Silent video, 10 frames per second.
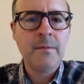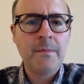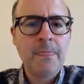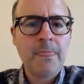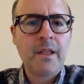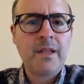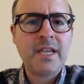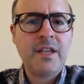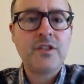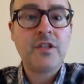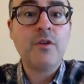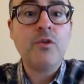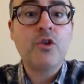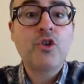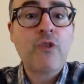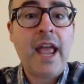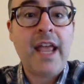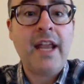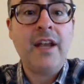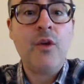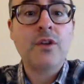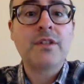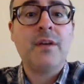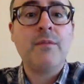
Let's say there's some new trend or some